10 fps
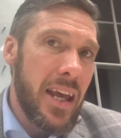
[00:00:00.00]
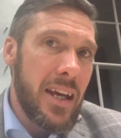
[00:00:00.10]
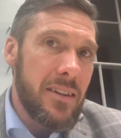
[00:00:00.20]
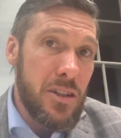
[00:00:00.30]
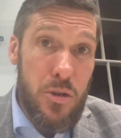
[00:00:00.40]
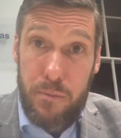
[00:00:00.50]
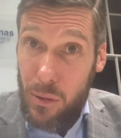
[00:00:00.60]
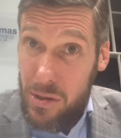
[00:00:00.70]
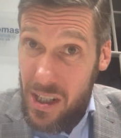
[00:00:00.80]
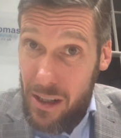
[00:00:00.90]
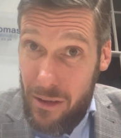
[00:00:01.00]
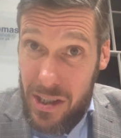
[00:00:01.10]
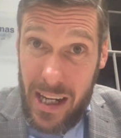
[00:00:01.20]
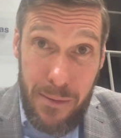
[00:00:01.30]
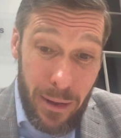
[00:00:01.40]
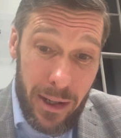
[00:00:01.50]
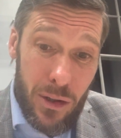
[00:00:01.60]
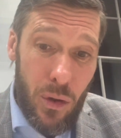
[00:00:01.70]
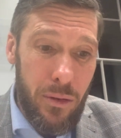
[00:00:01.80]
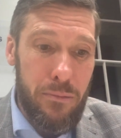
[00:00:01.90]
This was brought in originally by
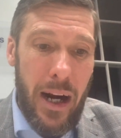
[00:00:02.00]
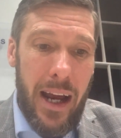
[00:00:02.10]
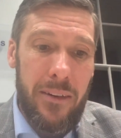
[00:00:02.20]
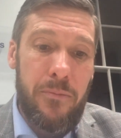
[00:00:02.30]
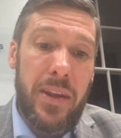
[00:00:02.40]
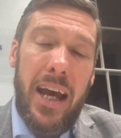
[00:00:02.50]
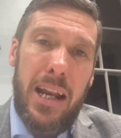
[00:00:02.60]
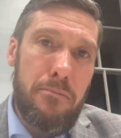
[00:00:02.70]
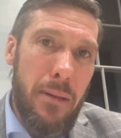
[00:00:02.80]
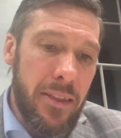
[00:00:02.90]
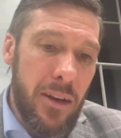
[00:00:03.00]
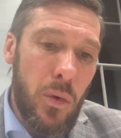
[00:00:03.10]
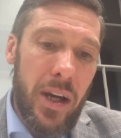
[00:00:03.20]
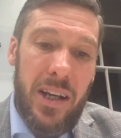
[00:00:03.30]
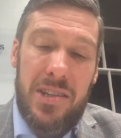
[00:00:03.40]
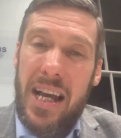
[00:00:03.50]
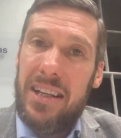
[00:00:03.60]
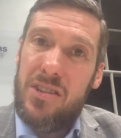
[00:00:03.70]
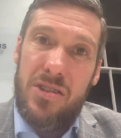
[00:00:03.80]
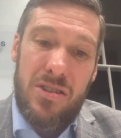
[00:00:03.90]
Gordon Brown, and it meant that workers had
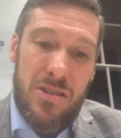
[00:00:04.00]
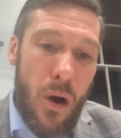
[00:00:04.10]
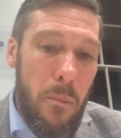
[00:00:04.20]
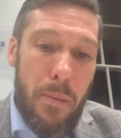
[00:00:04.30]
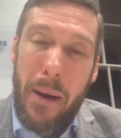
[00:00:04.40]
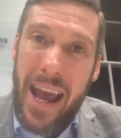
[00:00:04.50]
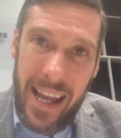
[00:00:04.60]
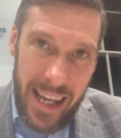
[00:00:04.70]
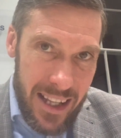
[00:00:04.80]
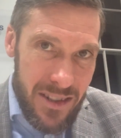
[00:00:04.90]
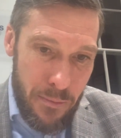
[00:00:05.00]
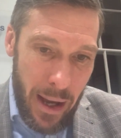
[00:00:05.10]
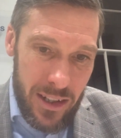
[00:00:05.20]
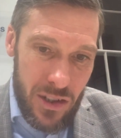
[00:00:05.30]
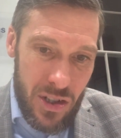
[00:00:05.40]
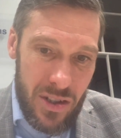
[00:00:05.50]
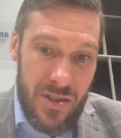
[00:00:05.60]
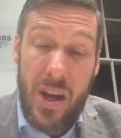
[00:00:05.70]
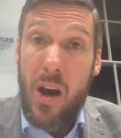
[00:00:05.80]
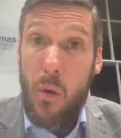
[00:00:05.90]
to stop paying into
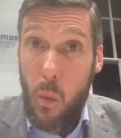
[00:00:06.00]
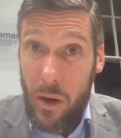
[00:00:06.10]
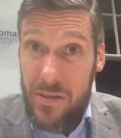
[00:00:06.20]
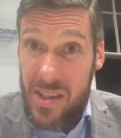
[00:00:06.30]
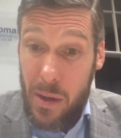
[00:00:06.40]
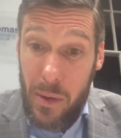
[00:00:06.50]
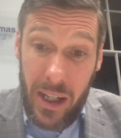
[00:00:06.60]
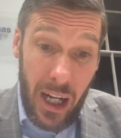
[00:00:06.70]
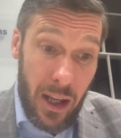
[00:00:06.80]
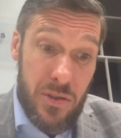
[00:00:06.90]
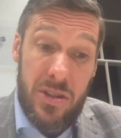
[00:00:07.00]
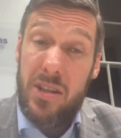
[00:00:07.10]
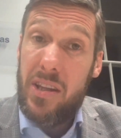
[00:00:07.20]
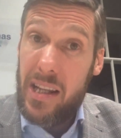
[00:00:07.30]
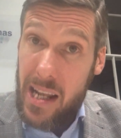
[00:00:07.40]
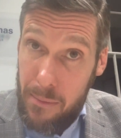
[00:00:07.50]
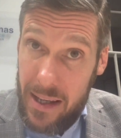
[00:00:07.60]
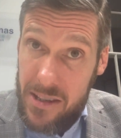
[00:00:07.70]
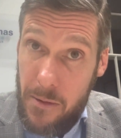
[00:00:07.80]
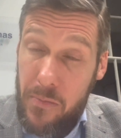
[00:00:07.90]
pensions once they were close to the
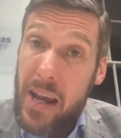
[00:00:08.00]
limit,